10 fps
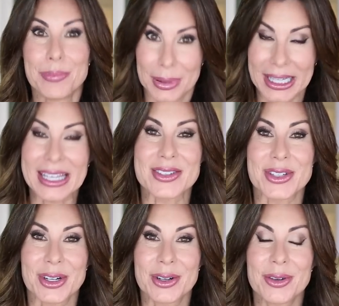
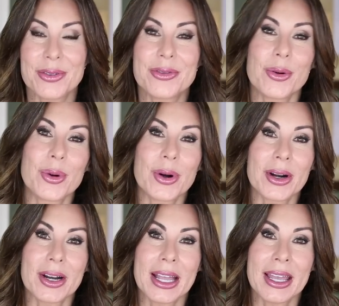blazer
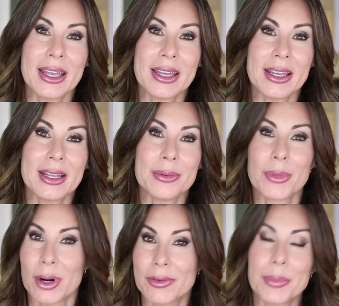for a
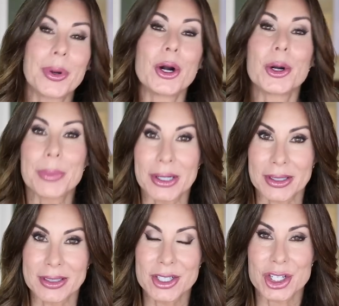more of a
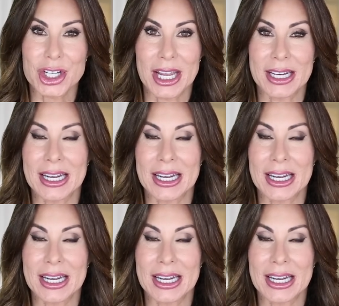purple shade.